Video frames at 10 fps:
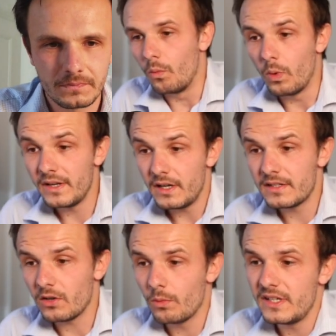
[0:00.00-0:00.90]
When
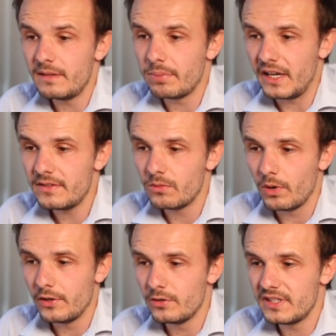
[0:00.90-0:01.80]
it's already in place,
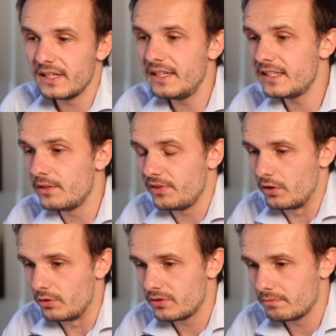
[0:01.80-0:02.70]
we're using leaky
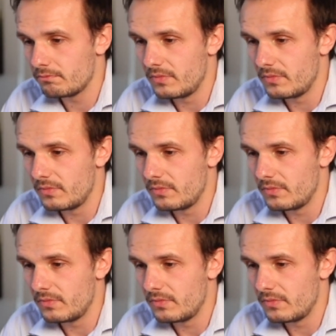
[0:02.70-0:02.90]
feeders.